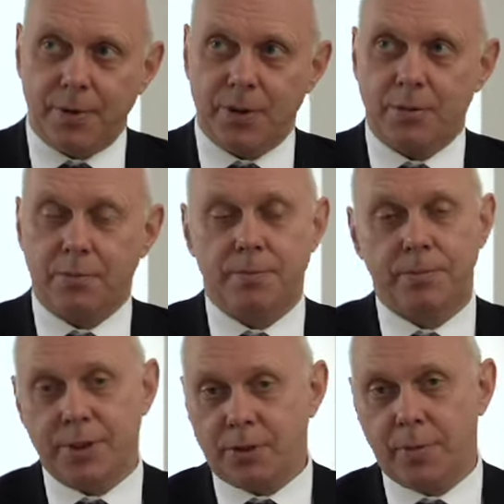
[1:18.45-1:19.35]
which
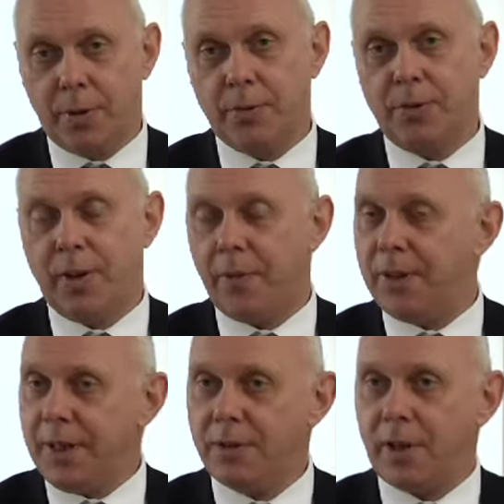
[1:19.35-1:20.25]
presupposes that
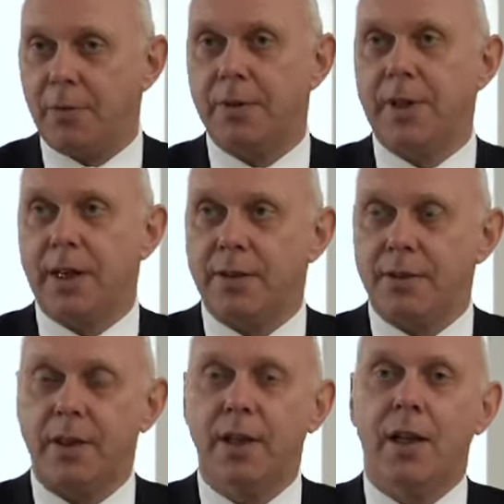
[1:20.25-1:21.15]
these sovereign
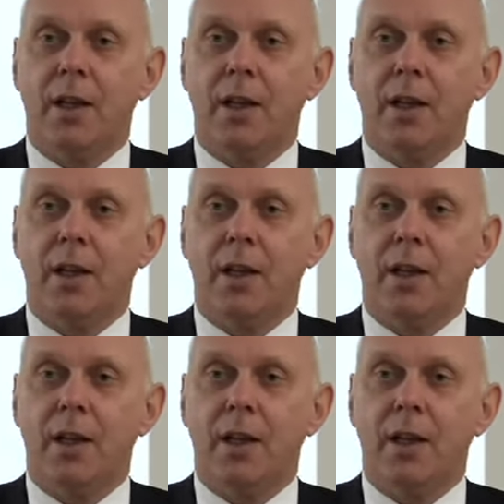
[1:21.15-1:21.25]
states